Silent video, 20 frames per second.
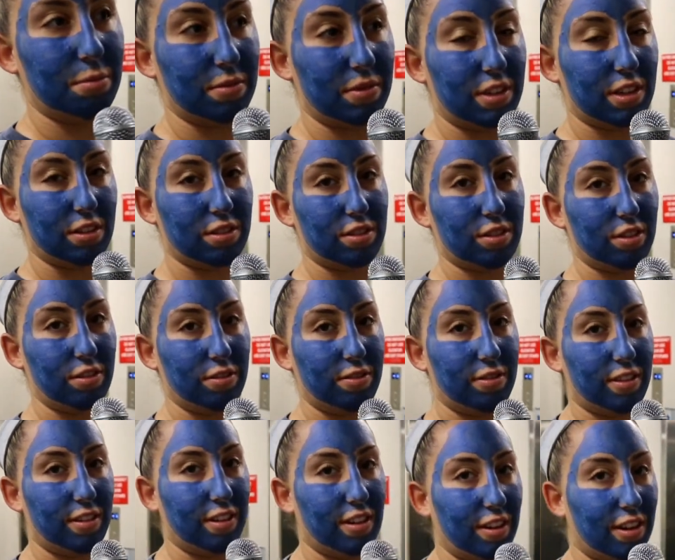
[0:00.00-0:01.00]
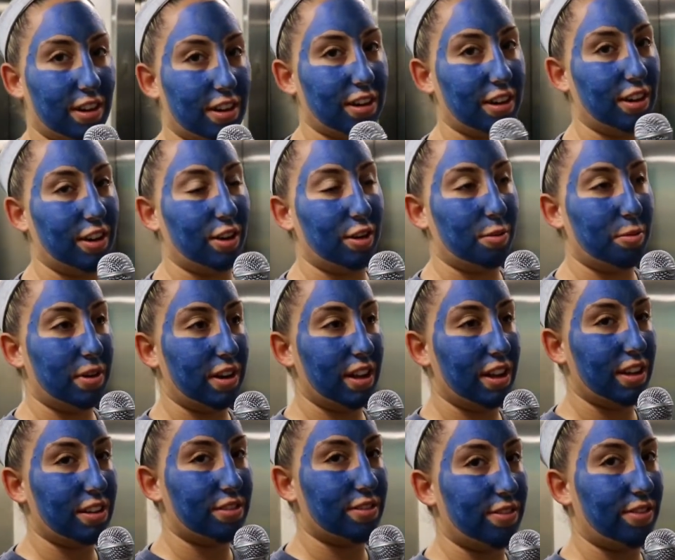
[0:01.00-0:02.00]
So far, nobody
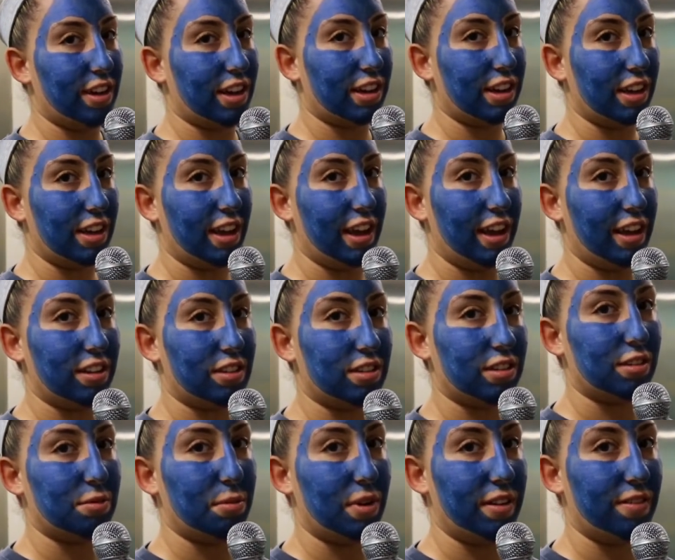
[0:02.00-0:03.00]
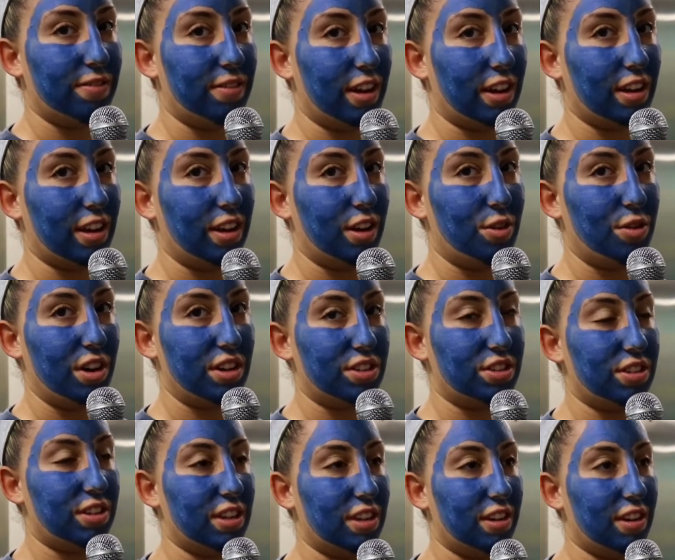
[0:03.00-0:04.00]
has fucking answered my fucking
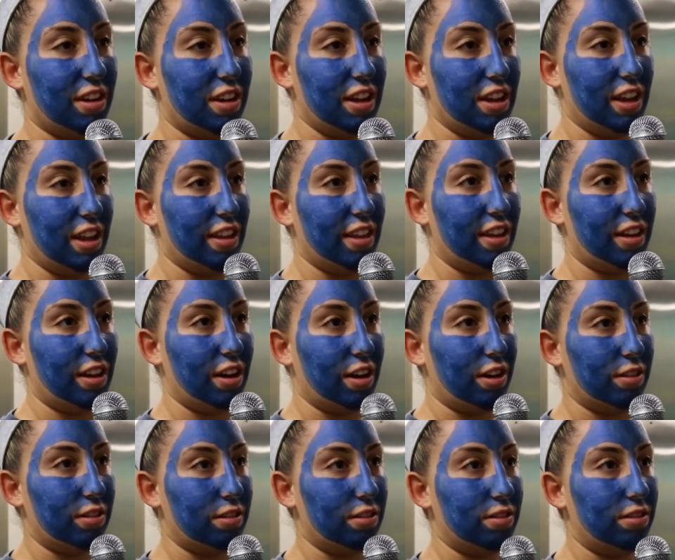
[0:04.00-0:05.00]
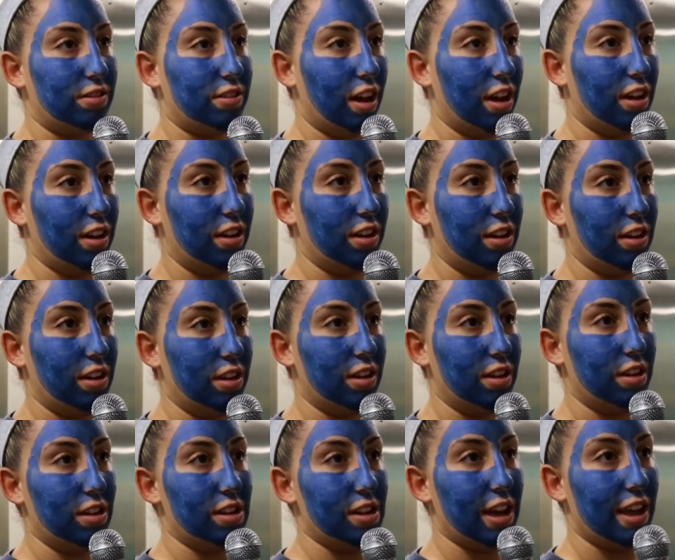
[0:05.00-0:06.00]
question. They go,
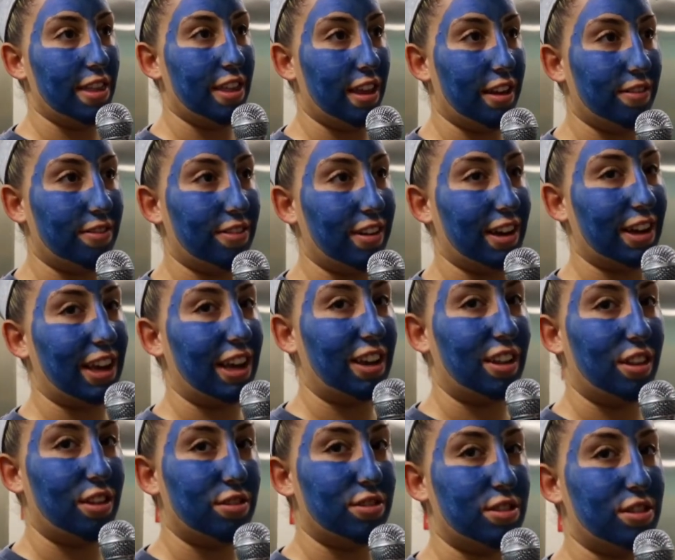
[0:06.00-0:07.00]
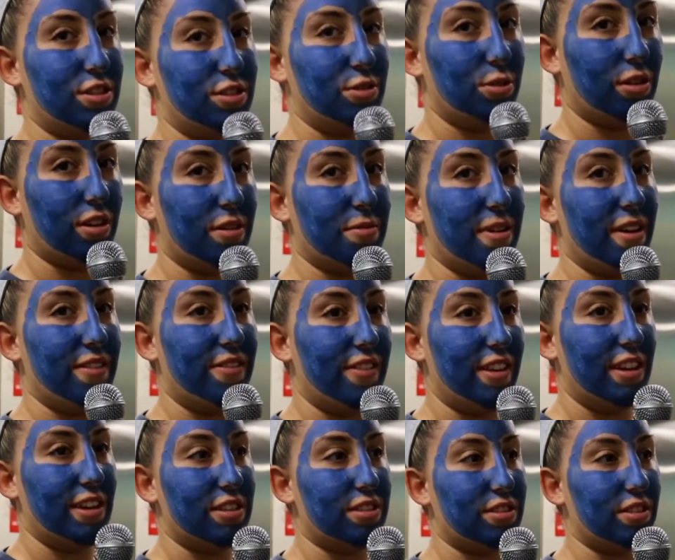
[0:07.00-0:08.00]
day, and then fucking close the door on my
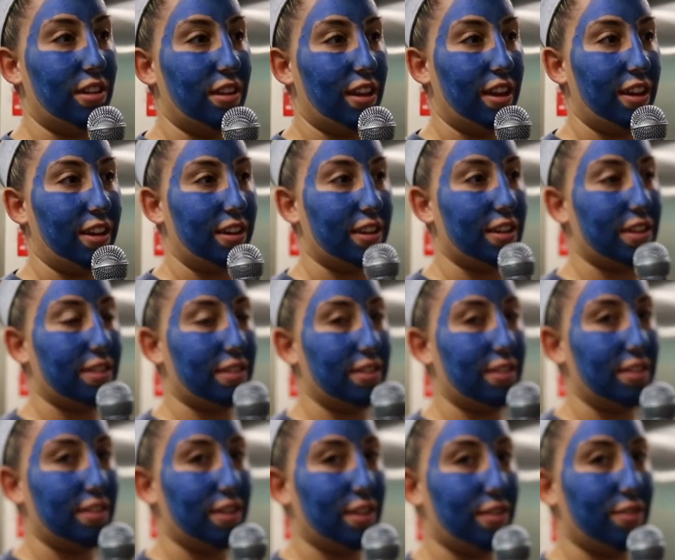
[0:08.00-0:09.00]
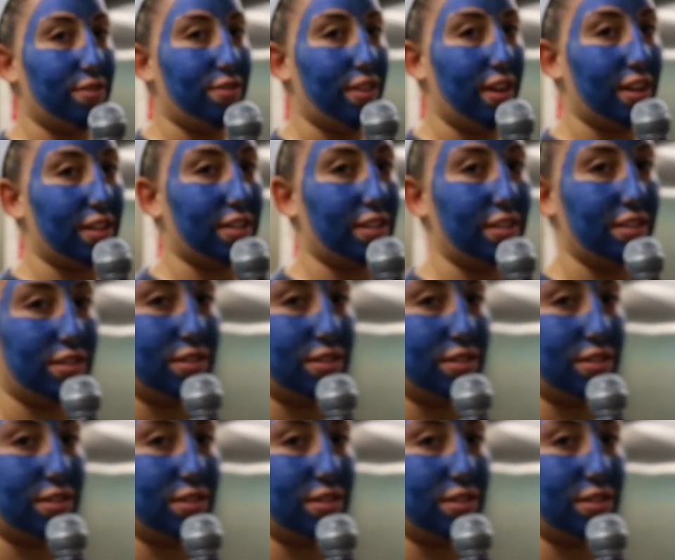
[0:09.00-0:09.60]
face. So, like, fuck the